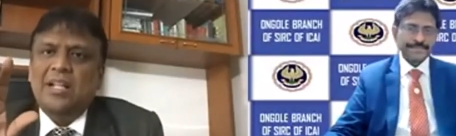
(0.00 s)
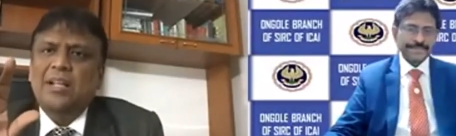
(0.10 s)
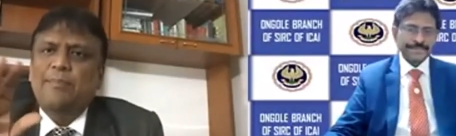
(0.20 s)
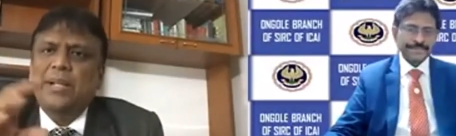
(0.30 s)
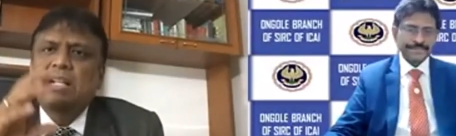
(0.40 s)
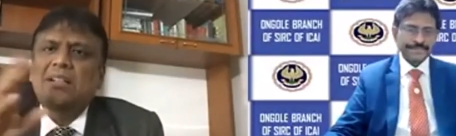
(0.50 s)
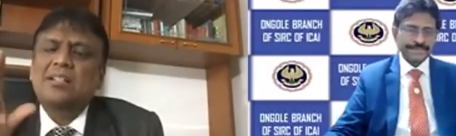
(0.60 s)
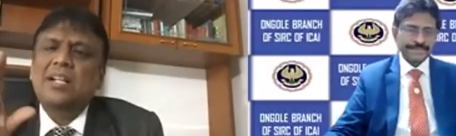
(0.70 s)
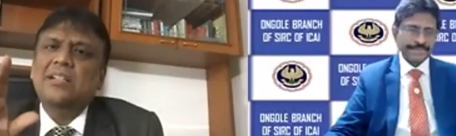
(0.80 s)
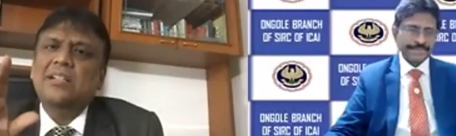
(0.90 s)
Speaker 1: There are many other
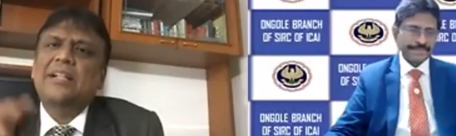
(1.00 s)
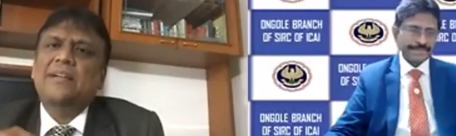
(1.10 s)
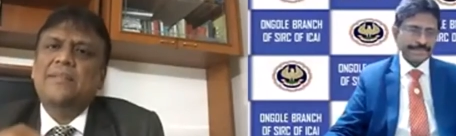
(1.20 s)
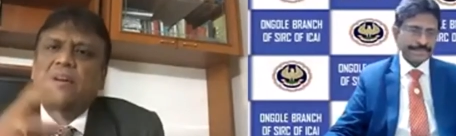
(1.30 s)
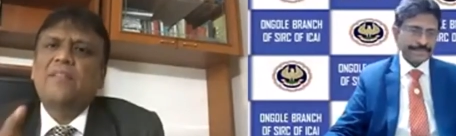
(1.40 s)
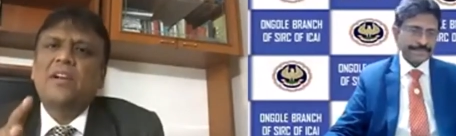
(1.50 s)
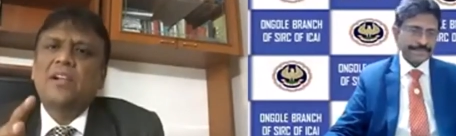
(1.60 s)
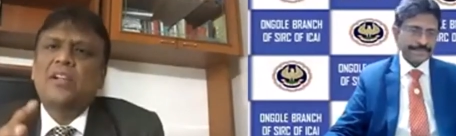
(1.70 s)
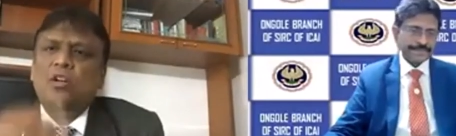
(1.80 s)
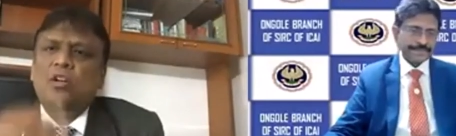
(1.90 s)
sectors like the
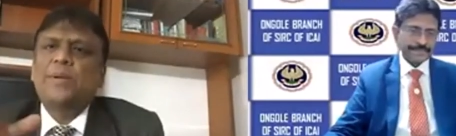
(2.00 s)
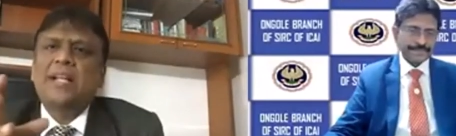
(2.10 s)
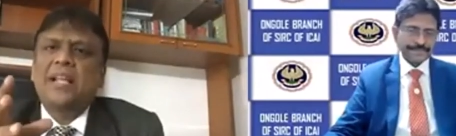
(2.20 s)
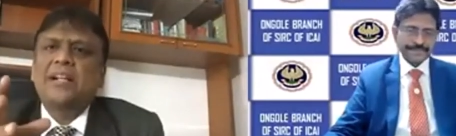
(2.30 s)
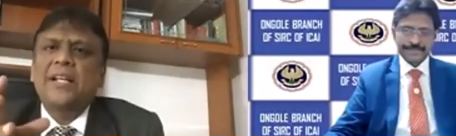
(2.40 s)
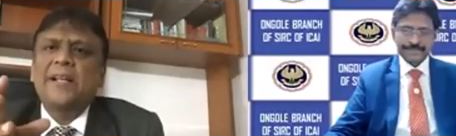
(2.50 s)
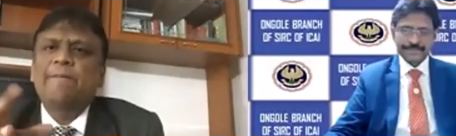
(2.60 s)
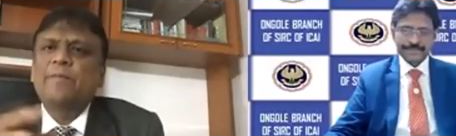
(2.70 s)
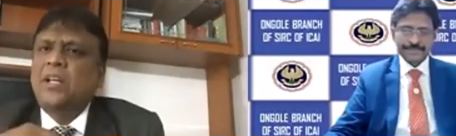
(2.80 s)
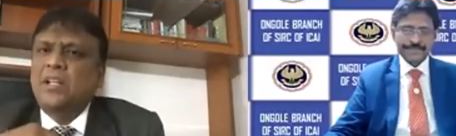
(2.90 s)
travel, the
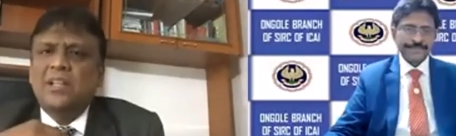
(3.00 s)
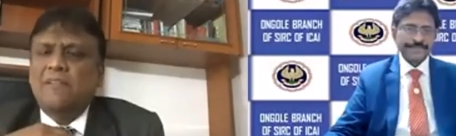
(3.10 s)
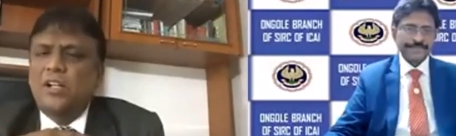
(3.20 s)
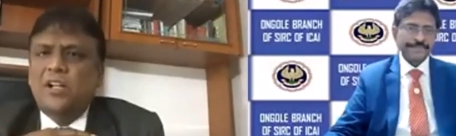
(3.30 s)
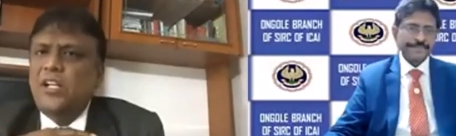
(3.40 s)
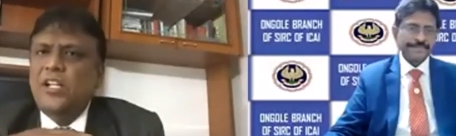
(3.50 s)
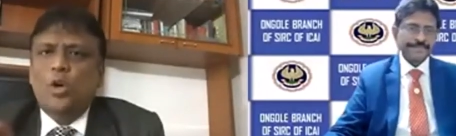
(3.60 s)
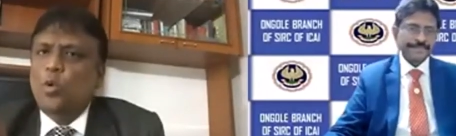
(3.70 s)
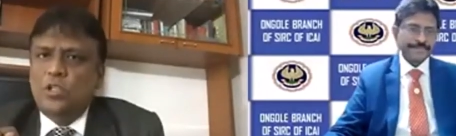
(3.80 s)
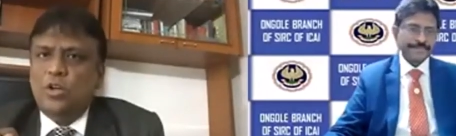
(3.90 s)
hospitality, They've literally
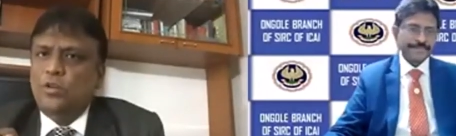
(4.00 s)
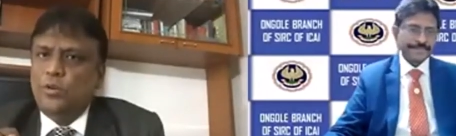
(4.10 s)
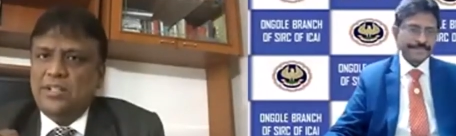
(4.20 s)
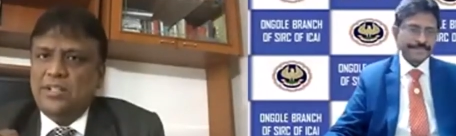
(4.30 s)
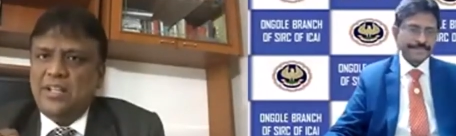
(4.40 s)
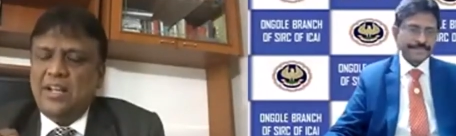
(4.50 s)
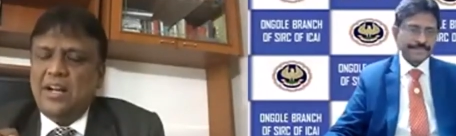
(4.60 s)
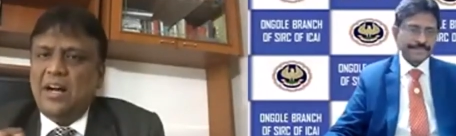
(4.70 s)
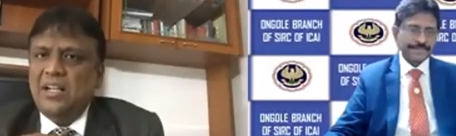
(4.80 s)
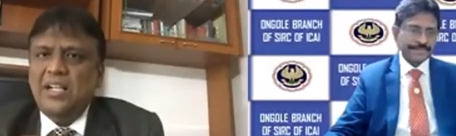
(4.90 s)
closed down, you can say.
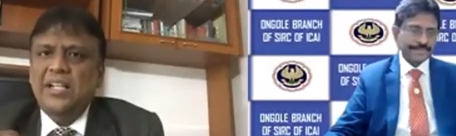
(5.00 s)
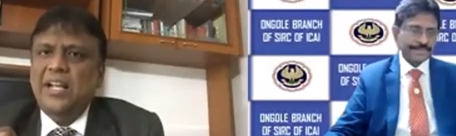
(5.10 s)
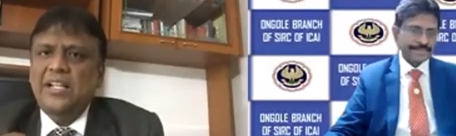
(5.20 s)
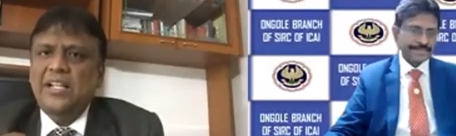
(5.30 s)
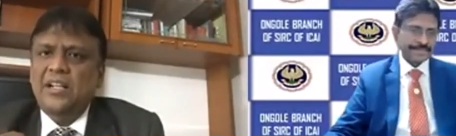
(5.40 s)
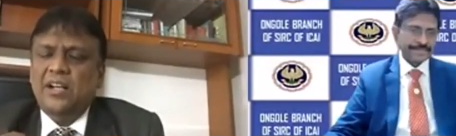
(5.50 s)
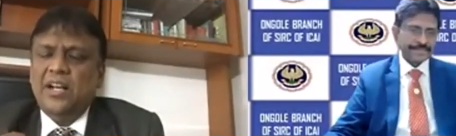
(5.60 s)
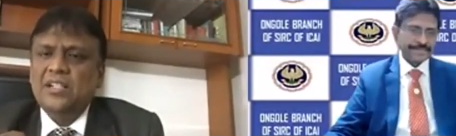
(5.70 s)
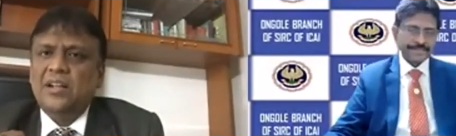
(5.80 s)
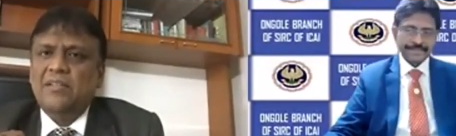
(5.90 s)
Hardly any
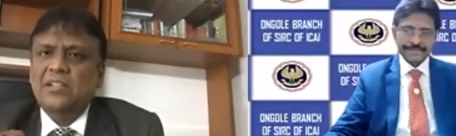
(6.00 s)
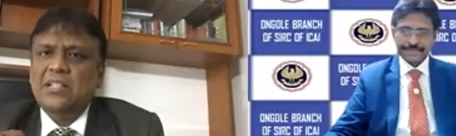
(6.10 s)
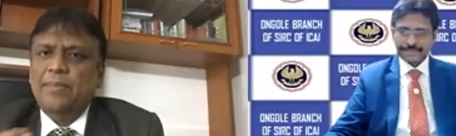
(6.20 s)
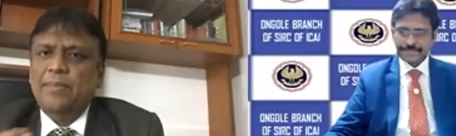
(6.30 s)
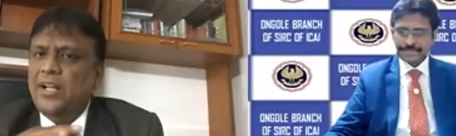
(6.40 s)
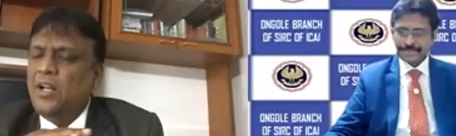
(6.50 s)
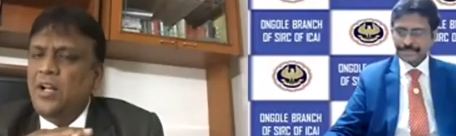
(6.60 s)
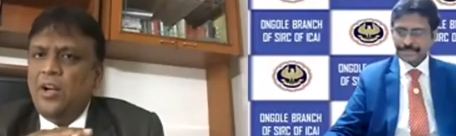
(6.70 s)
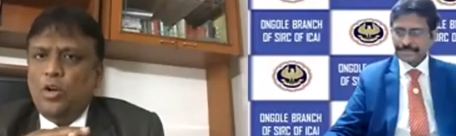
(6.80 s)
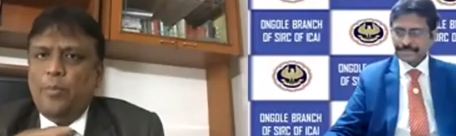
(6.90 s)
international travel is happening,
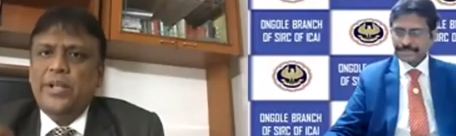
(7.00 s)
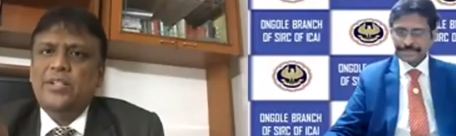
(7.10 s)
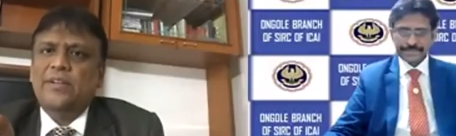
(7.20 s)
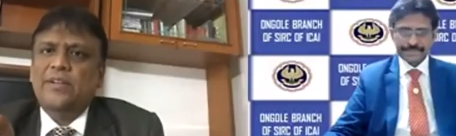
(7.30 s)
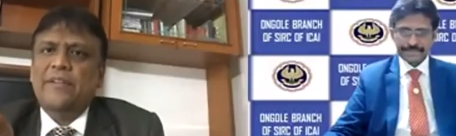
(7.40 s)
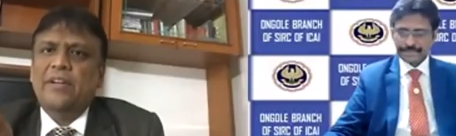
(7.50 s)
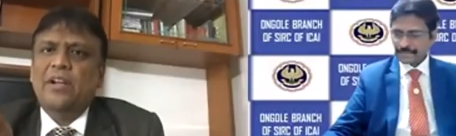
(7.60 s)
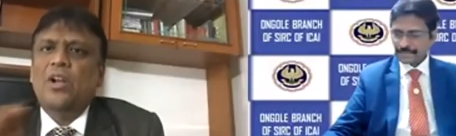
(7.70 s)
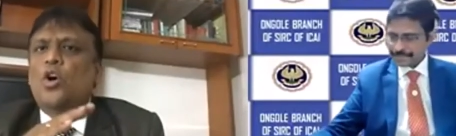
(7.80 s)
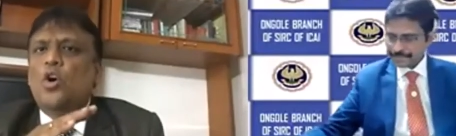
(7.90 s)
domestic
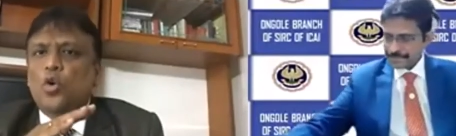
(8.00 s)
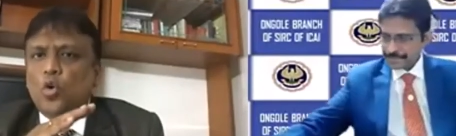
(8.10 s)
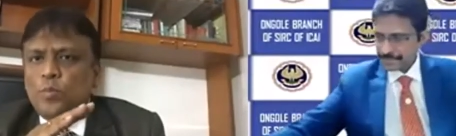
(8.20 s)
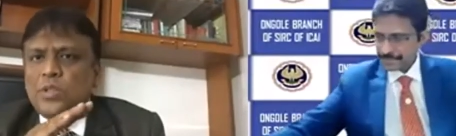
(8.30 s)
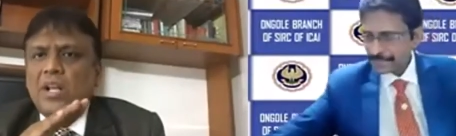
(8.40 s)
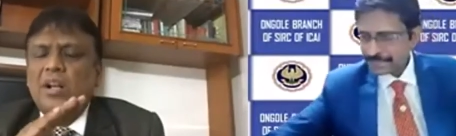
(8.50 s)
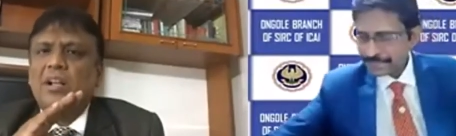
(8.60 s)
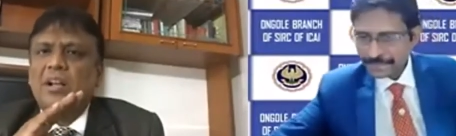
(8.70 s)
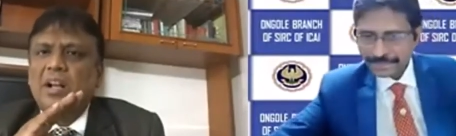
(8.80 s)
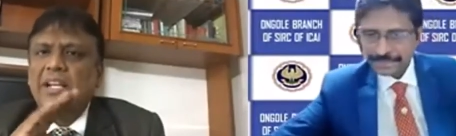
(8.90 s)
travel, rooms
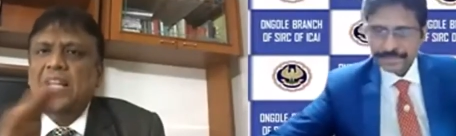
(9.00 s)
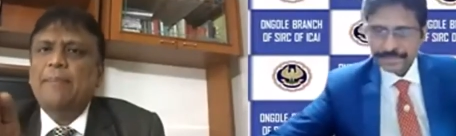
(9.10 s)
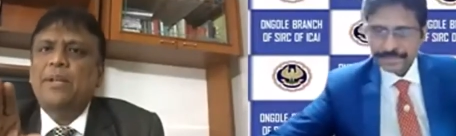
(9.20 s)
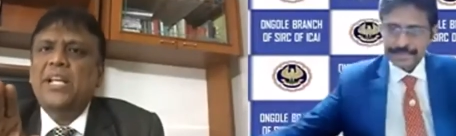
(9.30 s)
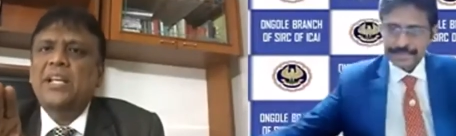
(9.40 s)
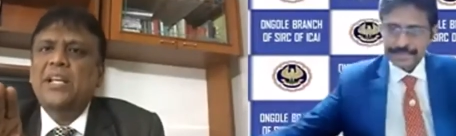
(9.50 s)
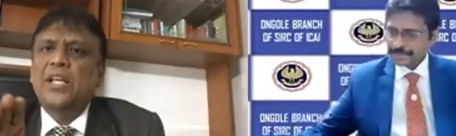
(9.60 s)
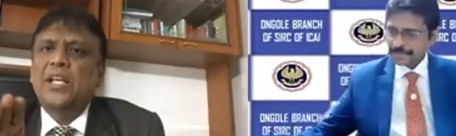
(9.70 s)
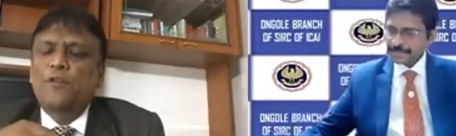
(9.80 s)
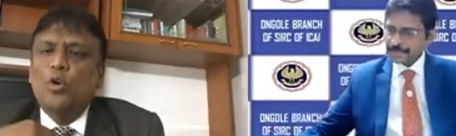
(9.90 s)
are running empty.
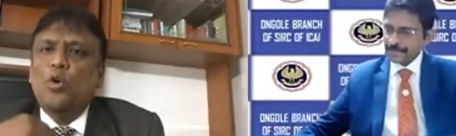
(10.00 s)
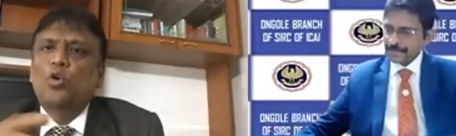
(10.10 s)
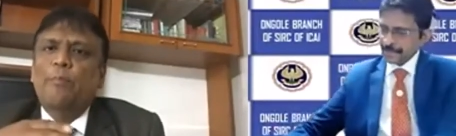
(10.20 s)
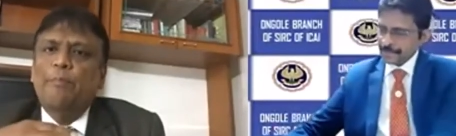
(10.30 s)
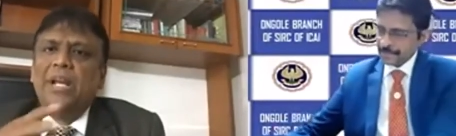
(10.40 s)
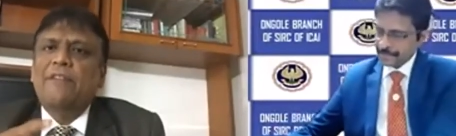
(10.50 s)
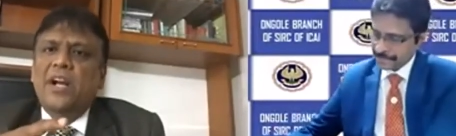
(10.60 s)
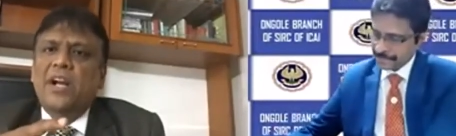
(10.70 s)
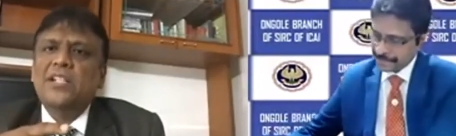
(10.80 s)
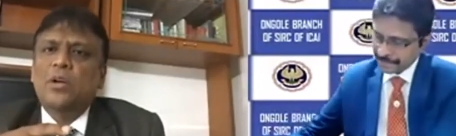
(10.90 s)
If you go to a big
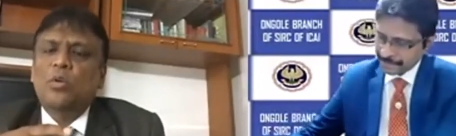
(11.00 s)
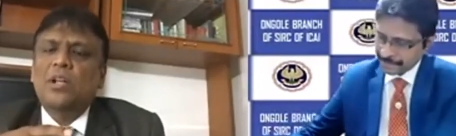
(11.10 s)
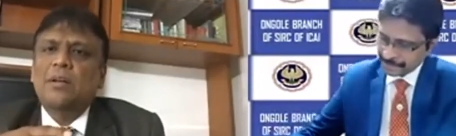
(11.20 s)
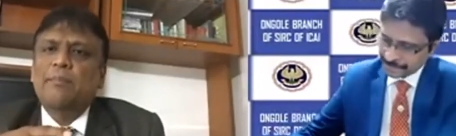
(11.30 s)
five star hotel in